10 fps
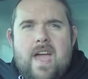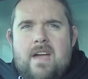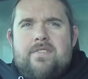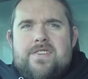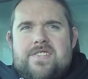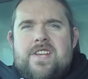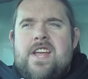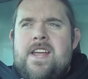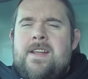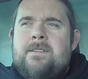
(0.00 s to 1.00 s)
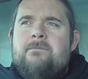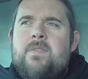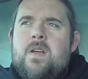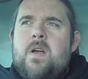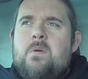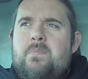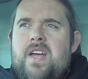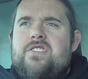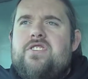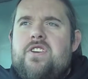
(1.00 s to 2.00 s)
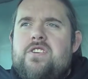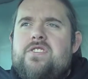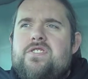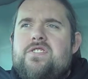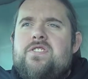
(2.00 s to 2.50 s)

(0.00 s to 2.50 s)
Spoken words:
ever seen pictures